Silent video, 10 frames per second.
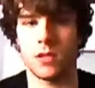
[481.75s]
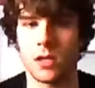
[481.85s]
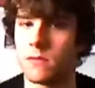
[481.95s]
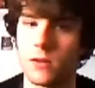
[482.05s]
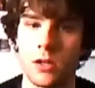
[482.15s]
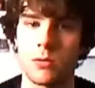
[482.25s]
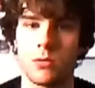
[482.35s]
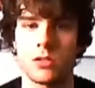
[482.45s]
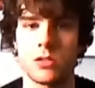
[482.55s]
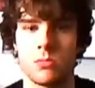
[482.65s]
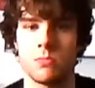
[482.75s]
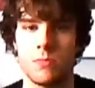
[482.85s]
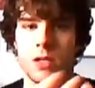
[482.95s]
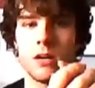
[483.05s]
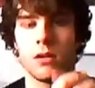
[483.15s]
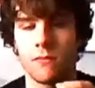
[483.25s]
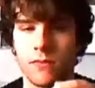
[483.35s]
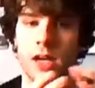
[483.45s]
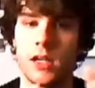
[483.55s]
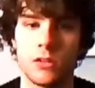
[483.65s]
I thought it was I
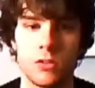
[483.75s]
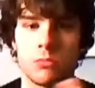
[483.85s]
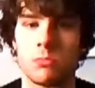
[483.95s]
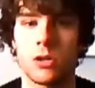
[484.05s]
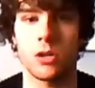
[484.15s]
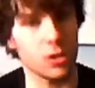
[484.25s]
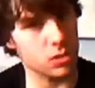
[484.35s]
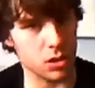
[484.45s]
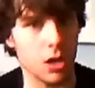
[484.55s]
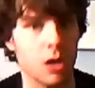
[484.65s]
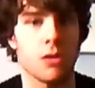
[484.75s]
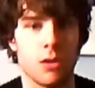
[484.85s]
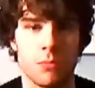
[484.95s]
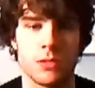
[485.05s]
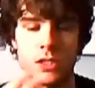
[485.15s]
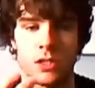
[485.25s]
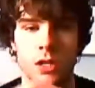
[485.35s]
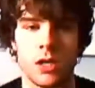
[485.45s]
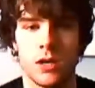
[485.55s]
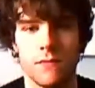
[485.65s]
invited somebody to come.
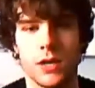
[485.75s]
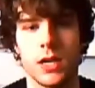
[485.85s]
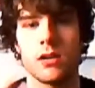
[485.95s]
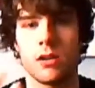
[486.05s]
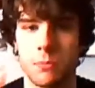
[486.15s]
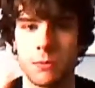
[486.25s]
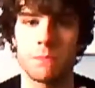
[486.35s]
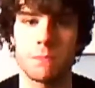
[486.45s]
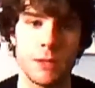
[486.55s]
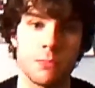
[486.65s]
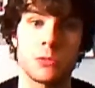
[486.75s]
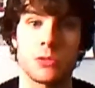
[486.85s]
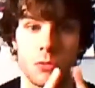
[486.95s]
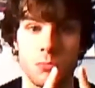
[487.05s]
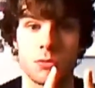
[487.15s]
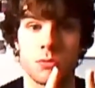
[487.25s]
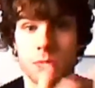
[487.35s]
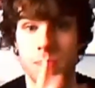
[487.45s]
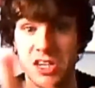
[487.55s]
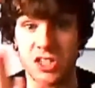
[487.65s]
Invited a couple of people to come to a
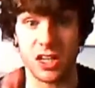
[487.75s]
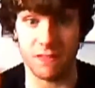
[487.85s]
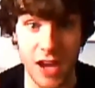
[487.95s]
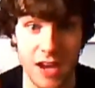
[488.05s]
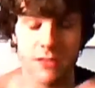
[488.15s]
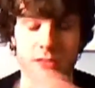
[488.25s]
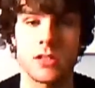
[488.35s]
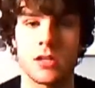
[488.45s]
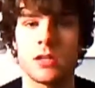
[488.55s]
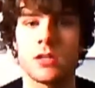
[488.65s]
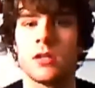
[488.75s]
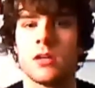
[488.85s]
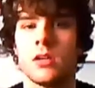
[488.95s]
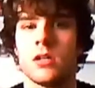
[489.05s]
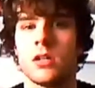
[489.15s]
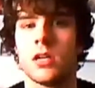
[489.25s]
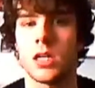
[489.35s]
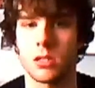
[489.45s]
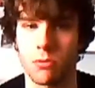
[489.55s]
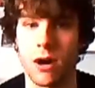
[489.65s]
special event.
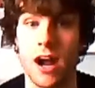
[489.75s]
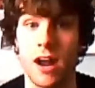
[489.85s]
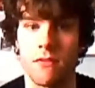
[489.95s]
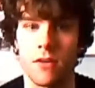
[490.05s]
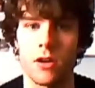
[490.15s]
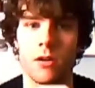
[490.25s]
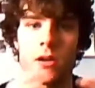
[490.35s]
It's private.